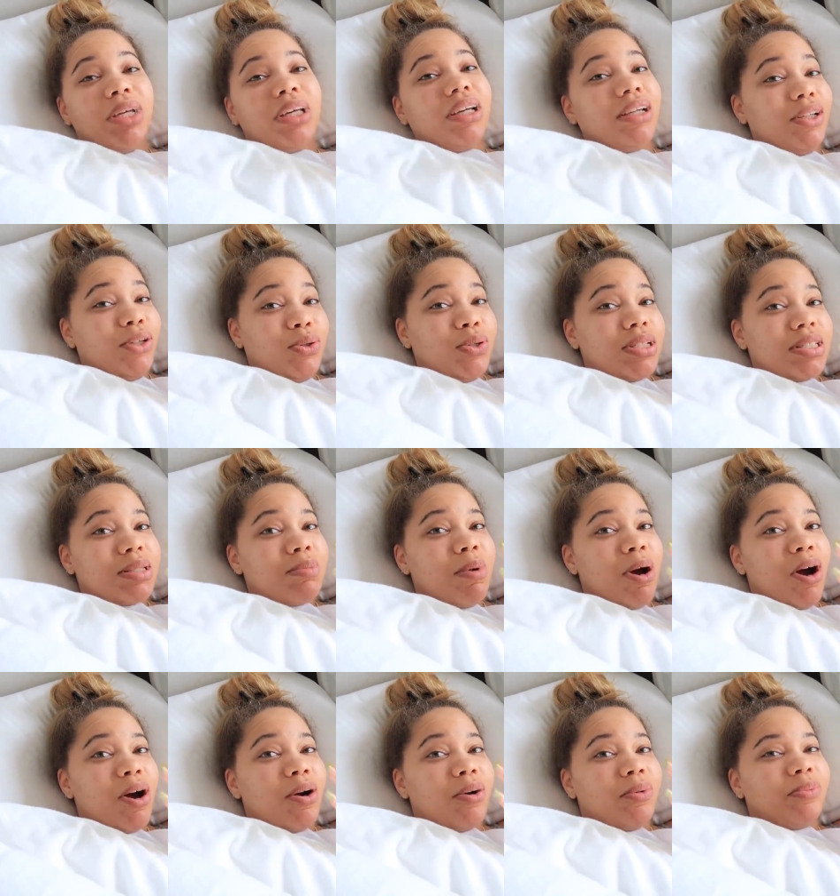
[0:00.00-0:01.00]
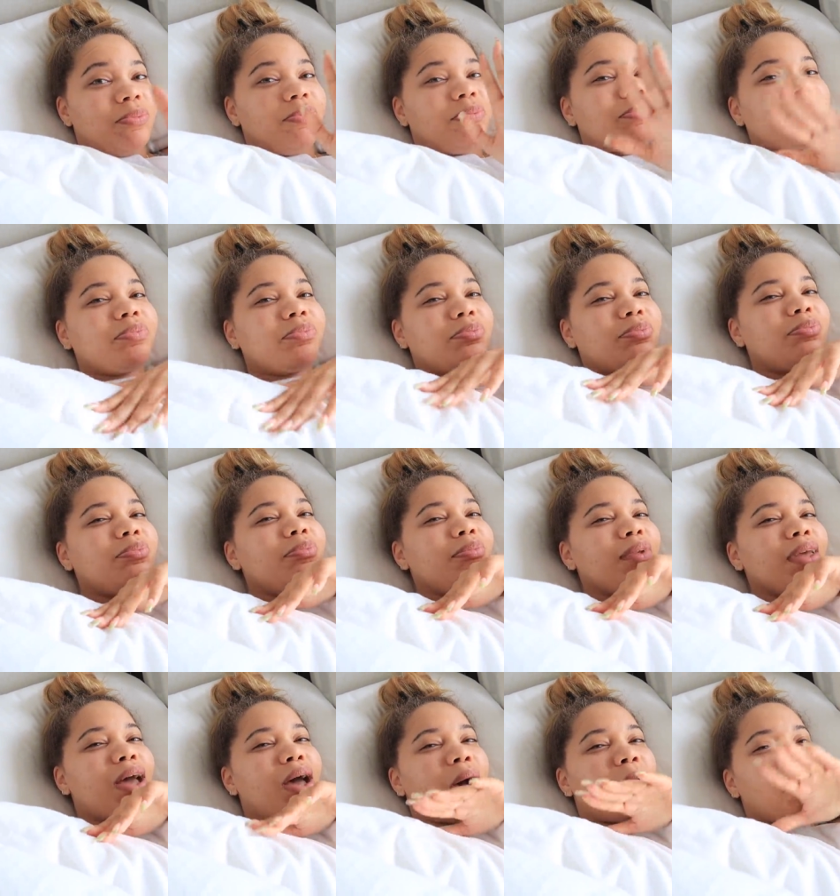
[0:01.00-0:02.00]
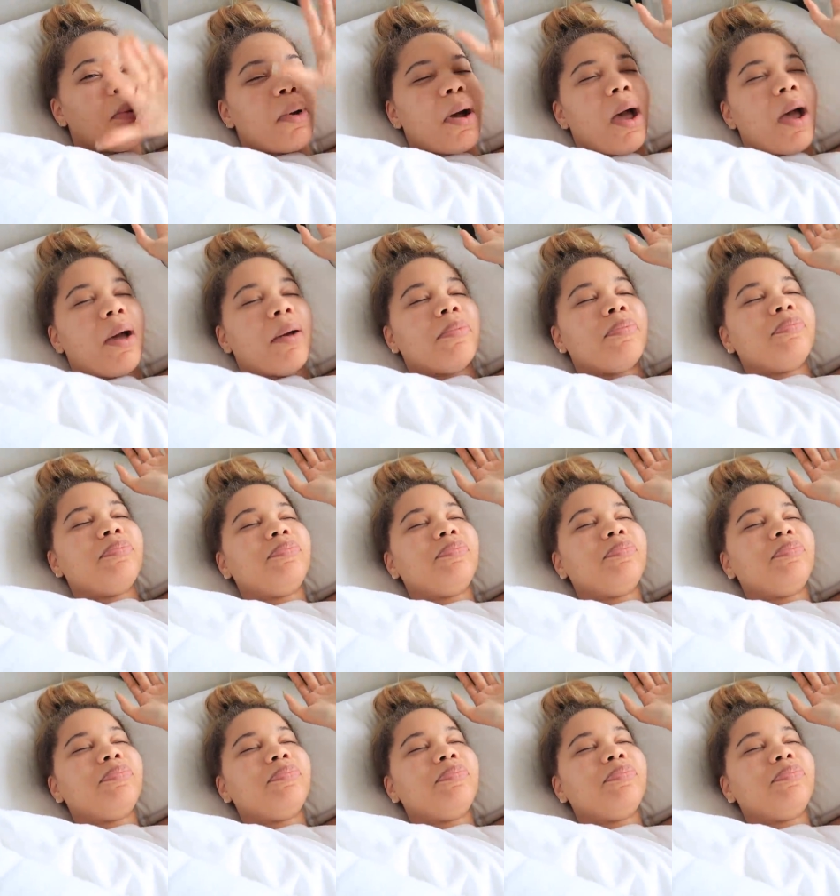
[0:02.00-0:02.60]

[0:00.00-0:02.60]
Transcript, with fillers: couldn't do this tomorrow. Okay.